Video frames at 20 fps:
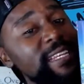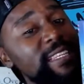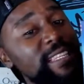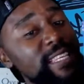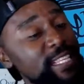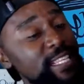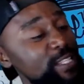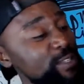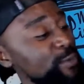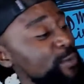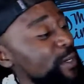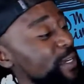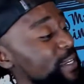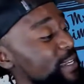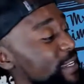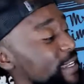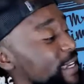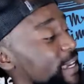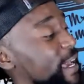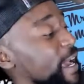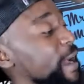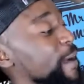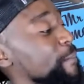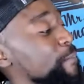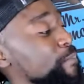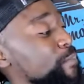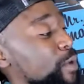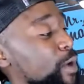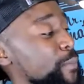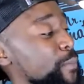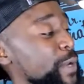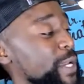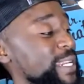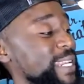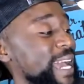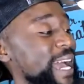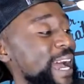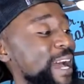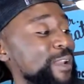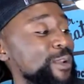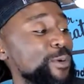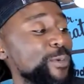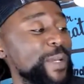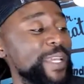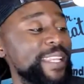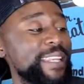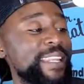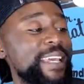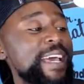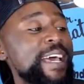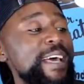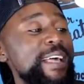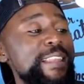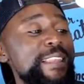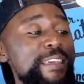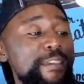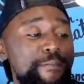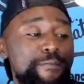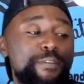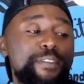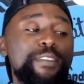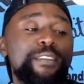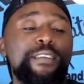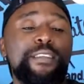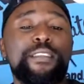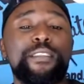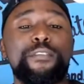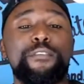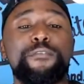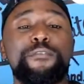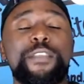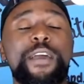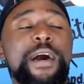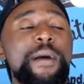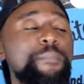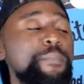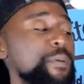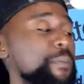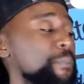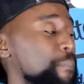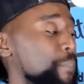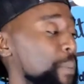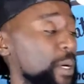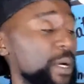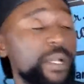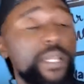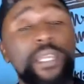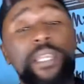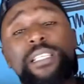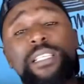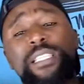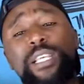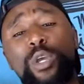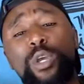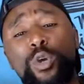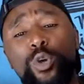This one, the appropriate Halloween Lift the Flap book. It is a good